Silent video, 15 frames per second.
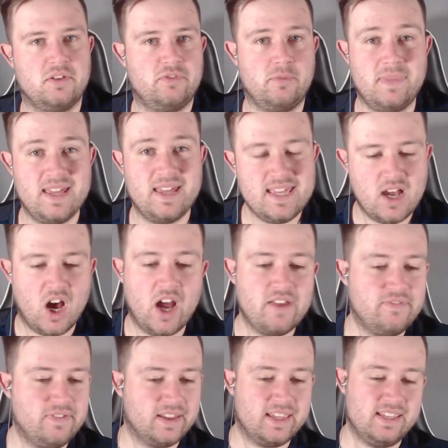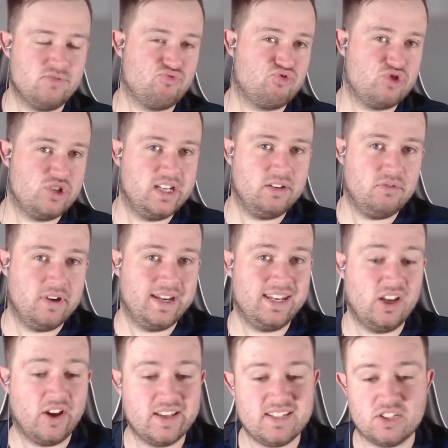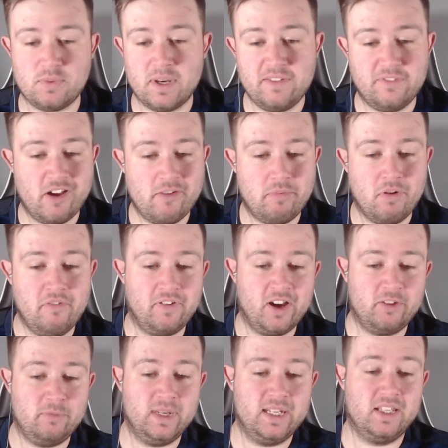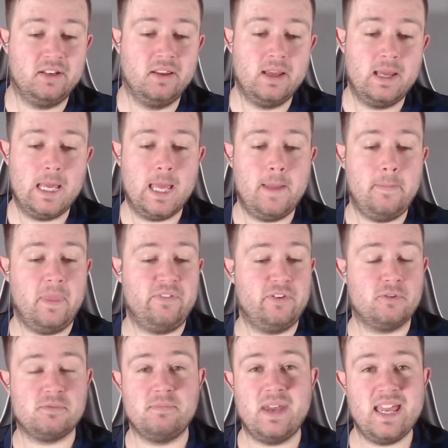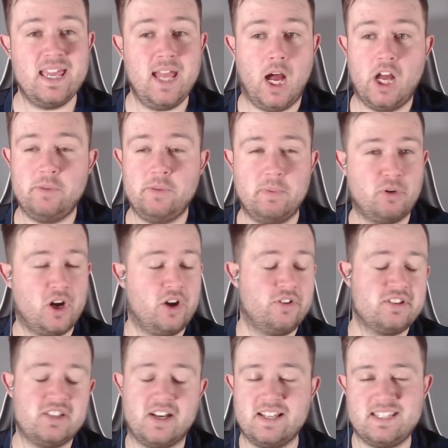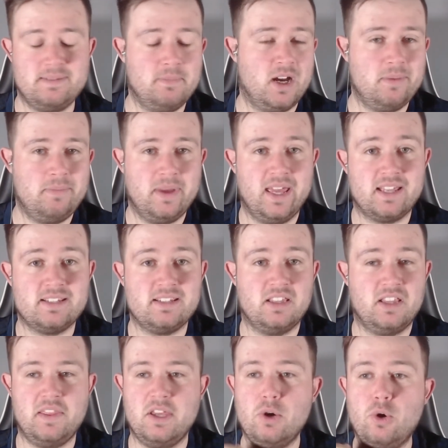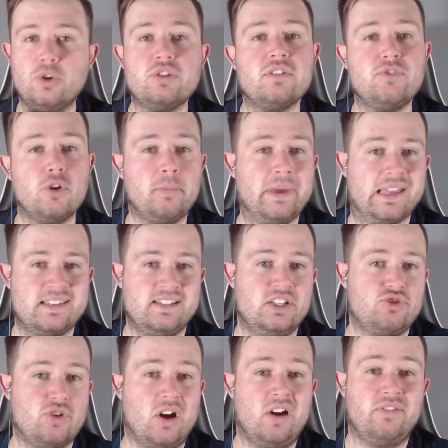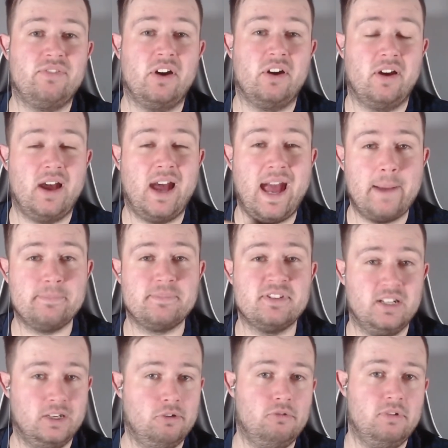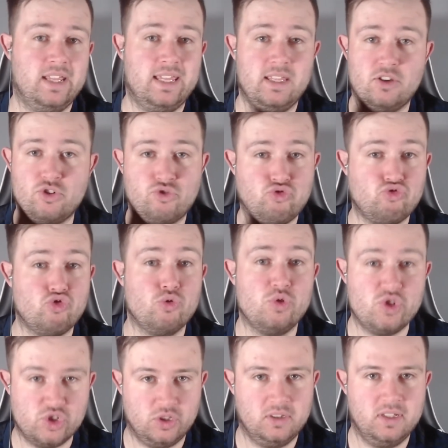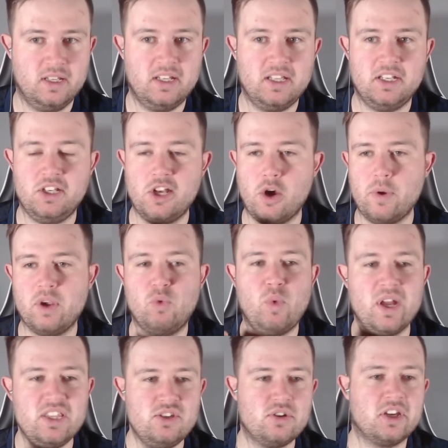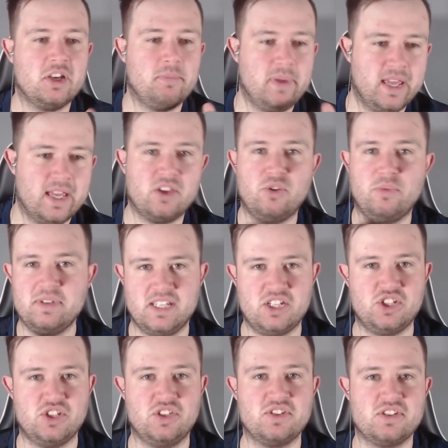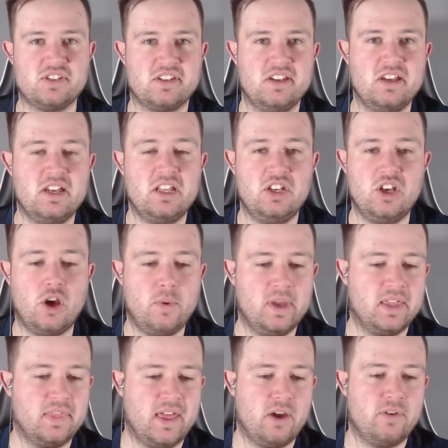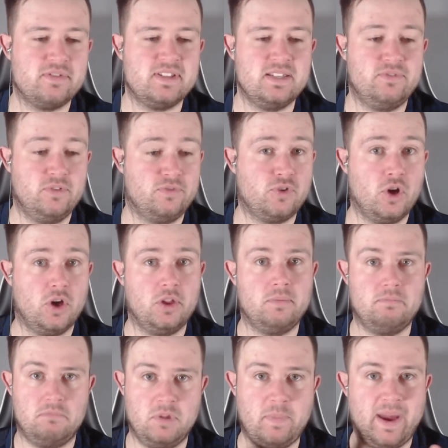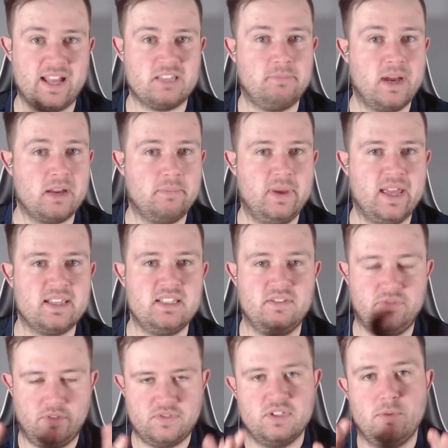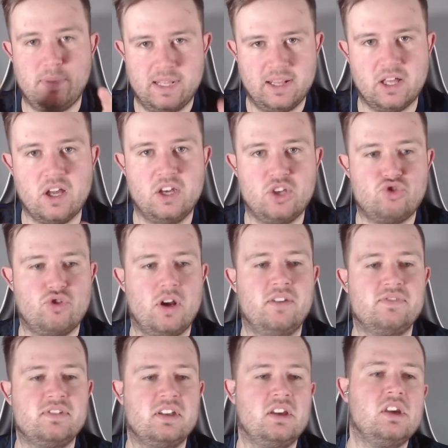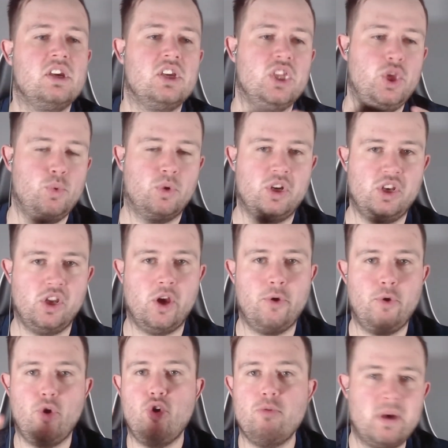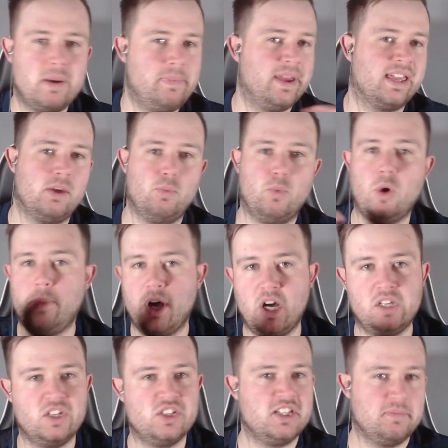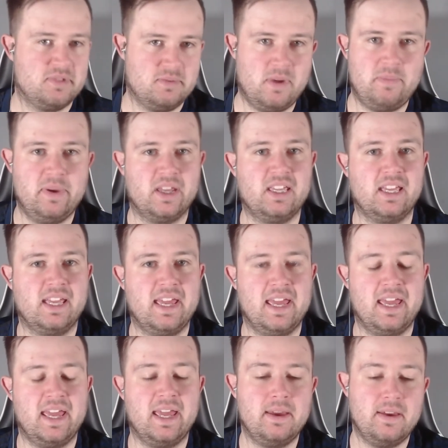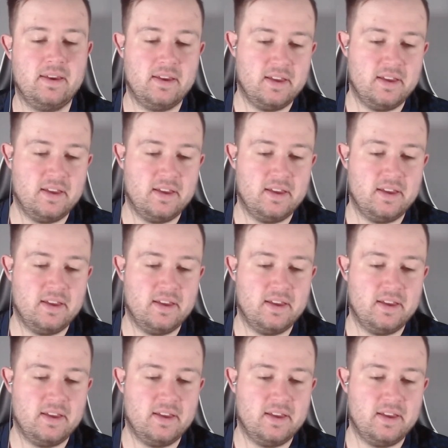So for me, I think he's really, really nice. At 25.5 million, if it was me, I'd be prioritising my picks. Like, the order of your picks in a draft are absolutely crucial. Knowing when you're going to pick your positions, knowing that obviously if you've got the back-to-back picks, if obviously you're playing that kind of draft, you want to know who am I picking, what partnerships am I picking here.